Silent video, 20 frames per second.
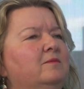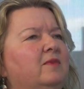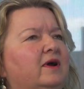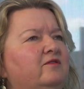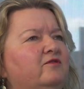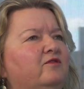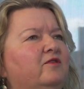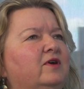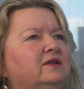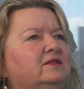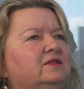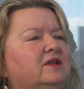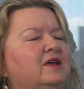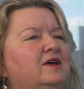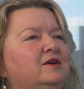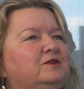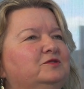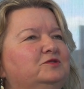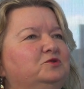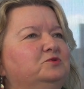My friend
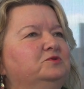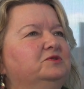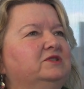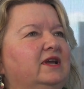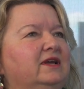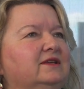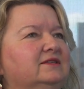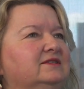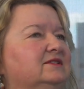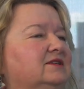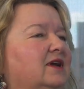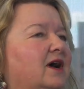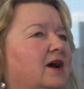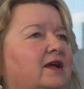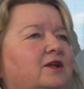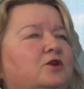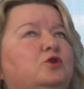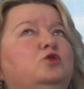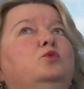Suzanne Stein,